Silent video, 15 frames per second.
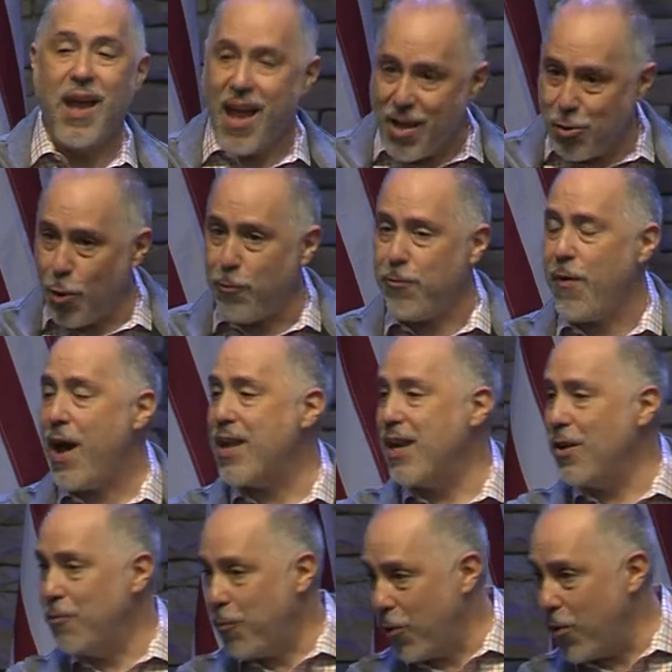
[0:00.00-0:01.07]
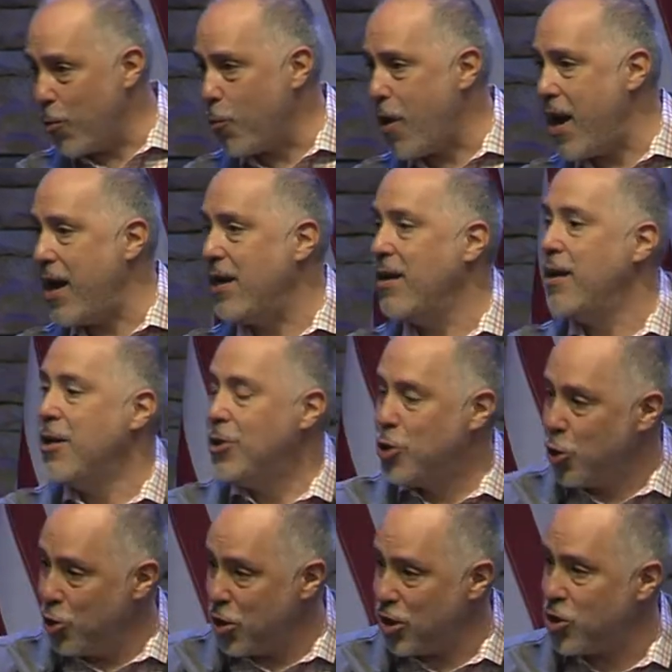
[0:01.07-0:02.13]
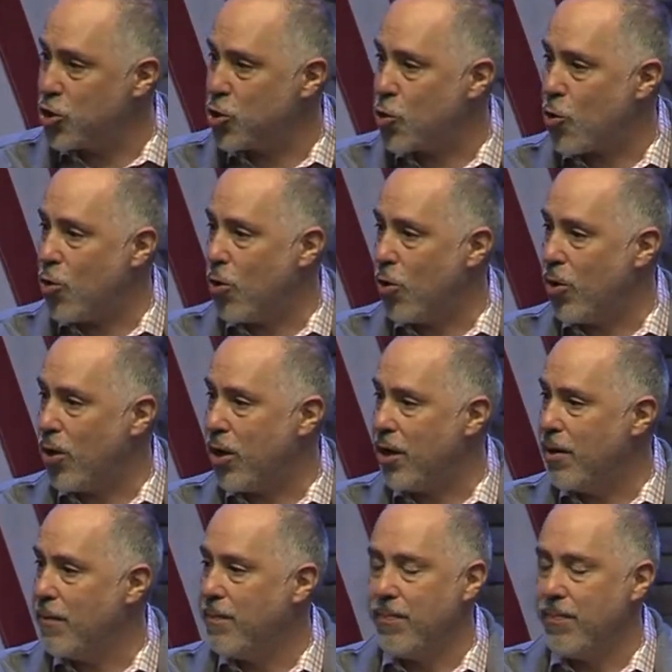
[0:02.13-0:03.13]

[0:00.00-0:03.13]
And they're fighting for the right to destroy